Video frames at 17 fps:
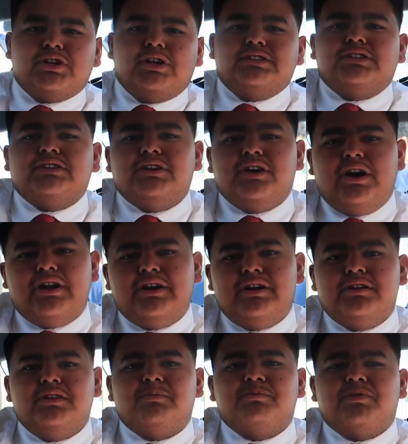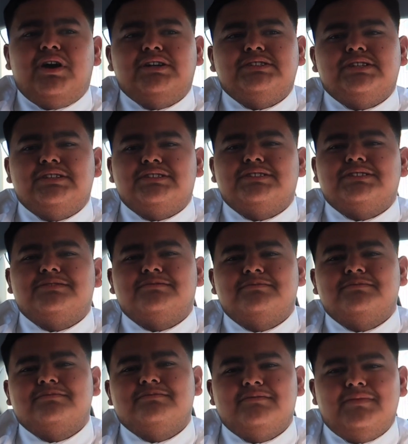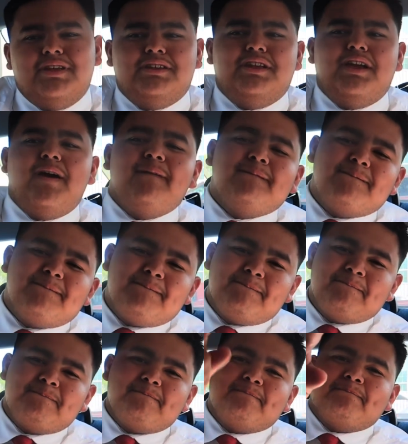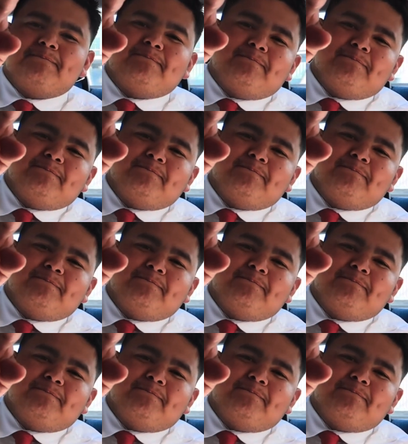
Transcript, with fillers: trust in God and the process. And yeah. Amen.